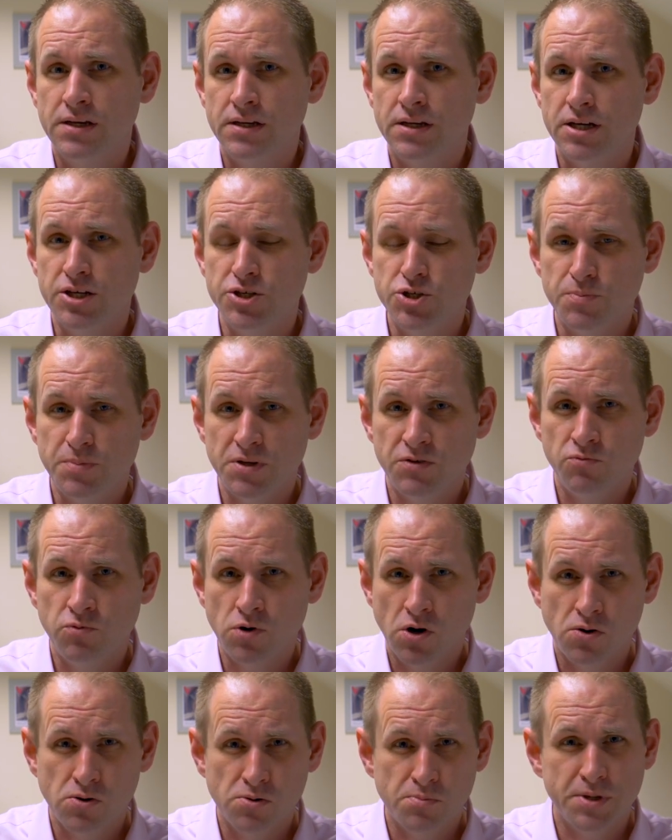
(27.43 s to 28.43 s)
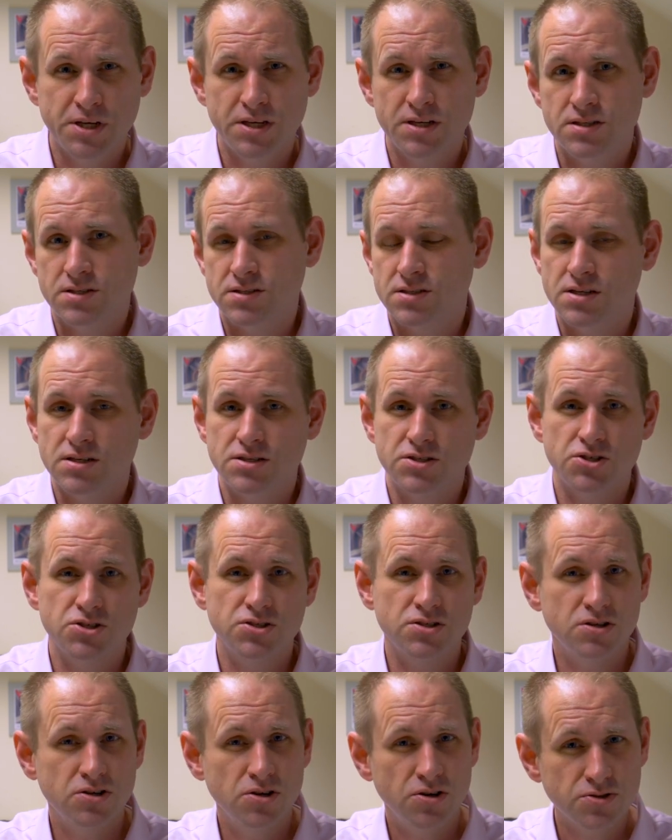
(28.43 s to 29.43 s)
And you'd be wrong, because there's
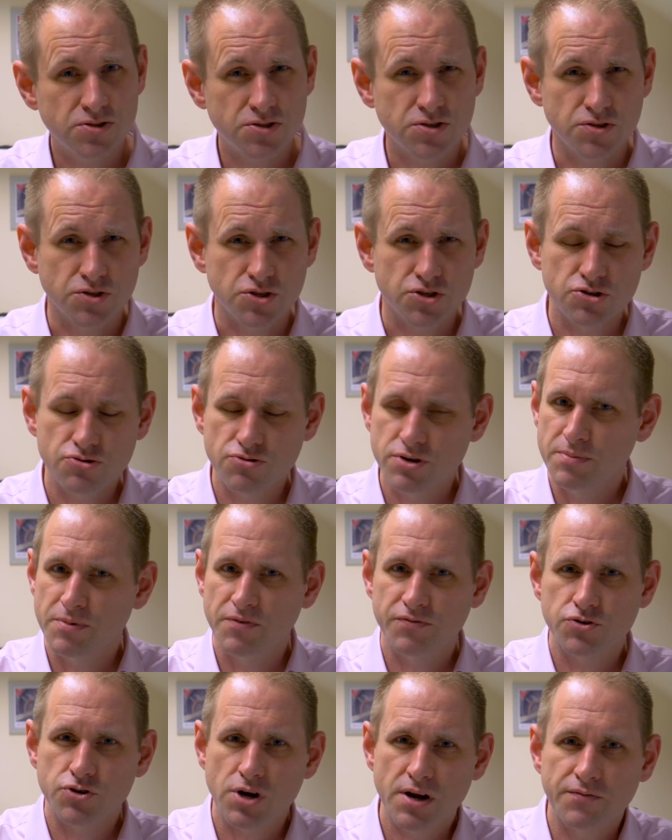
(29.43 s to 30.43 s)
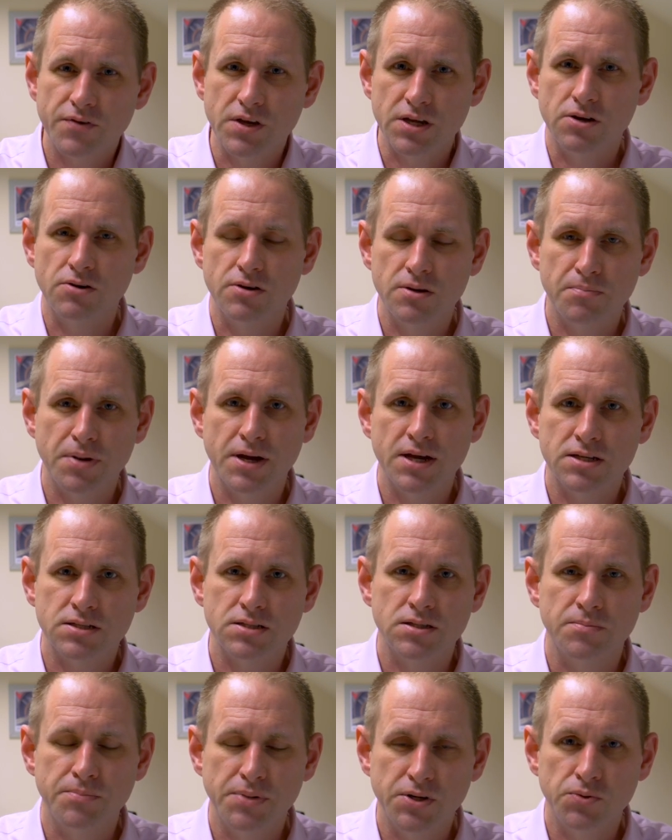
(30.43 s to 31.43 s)
just a constant stream of traffic going
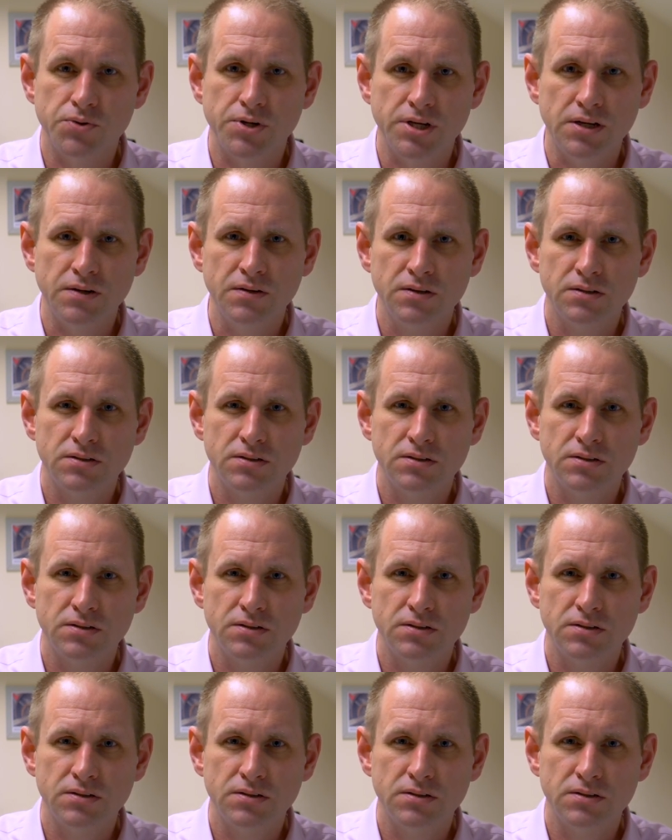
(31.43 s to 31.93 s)
past the building.